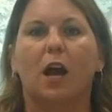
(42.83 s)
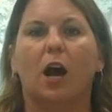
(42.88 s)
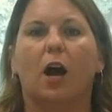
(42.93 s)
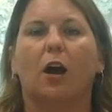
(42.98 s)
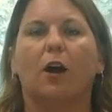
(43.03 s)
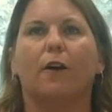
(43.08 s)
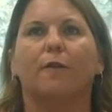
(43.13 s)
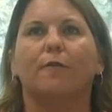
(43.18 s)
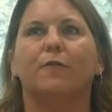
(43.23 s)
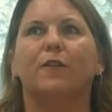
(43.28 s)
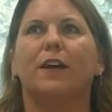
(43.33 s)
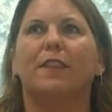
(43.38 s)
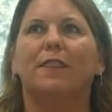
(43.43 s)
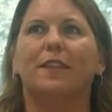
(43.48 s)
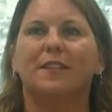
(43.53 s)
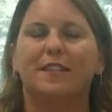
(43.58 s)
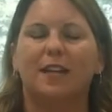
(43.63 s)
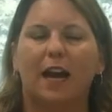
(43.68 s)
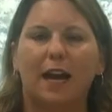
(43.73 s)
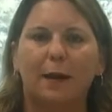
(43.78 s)
of the
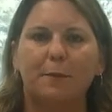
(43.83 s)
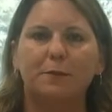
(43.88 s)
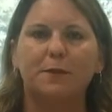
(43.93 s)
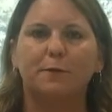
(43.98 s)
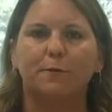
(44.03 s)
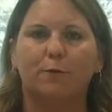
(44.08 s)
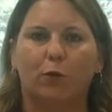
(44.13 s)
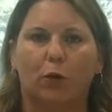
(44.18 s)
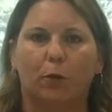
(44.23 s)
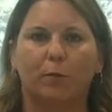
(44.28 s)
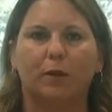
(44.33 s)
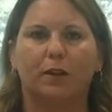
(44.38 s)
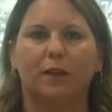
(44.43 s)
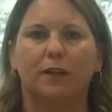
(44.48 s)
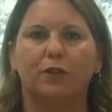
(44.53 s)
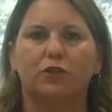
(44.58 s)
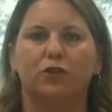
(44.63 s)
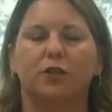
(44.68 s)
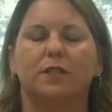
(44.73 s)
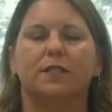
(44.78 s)
types of
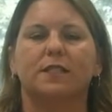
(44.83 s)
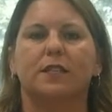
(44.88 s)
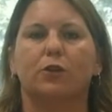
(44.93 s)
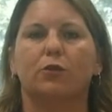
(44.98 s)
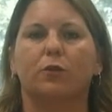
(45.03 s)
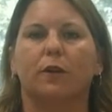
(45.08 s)
formulations that you